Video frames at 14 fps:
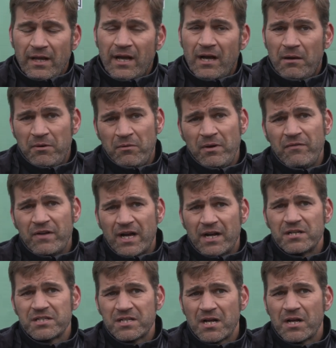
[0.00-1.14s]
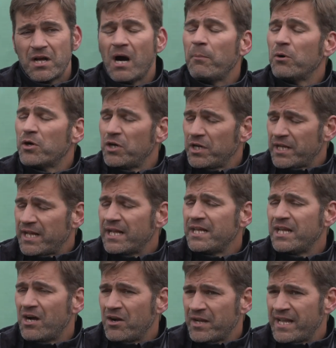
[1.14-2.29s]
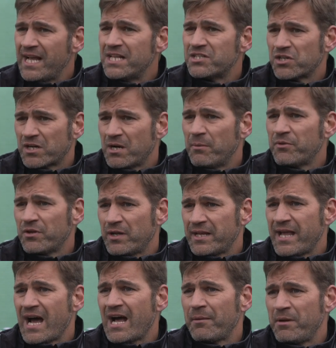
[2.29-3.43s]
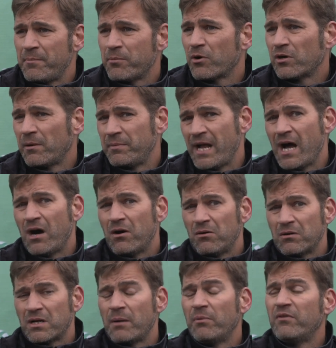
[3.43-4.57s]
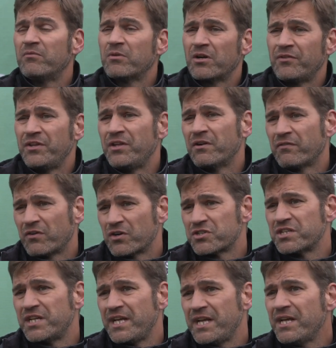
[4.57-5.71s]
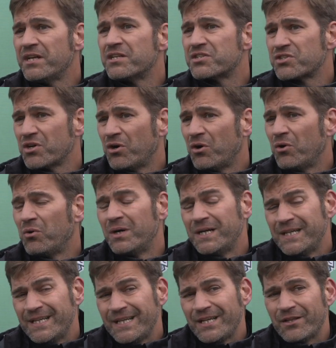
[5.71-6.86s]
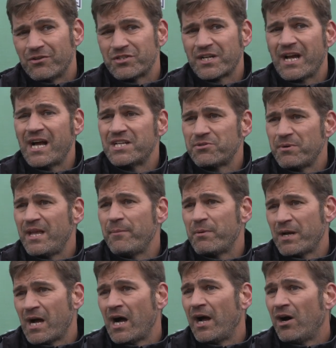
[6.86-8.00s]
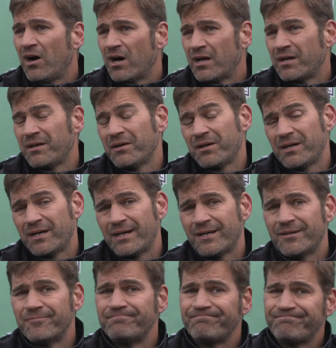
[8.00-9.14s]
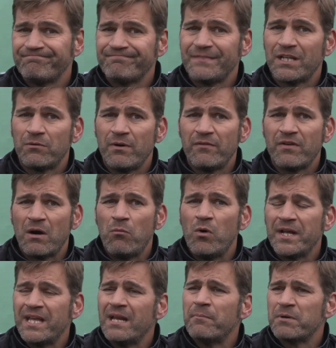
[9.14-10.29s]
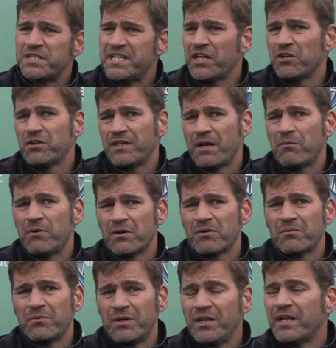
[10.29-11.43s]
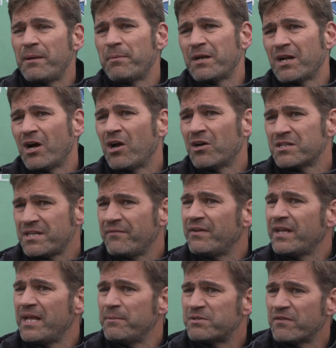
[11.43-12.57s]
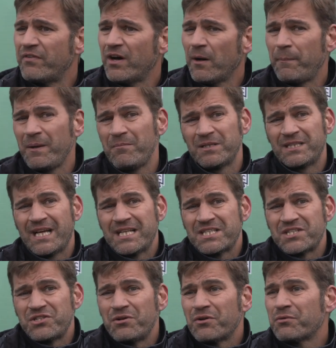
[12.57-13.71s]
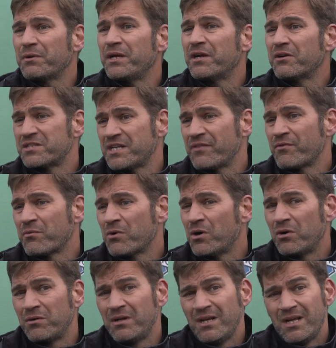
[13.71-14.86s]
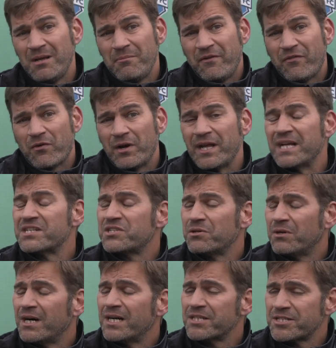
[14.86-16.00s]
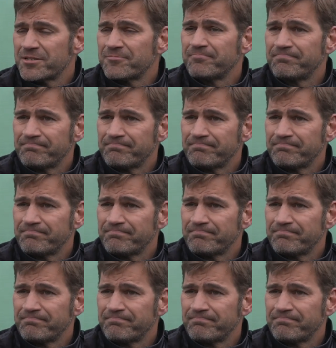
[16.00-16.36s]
Yeah, I mean, we've got a couple good young kids that are coming through the academy program now. A couple of them are in the university. So, you know, those are guys we keep an eye on. You know, we've got one kid in particular that we're really keeping an eye on, see if he keeps developing, but that's two or three years down the road before he gets to us.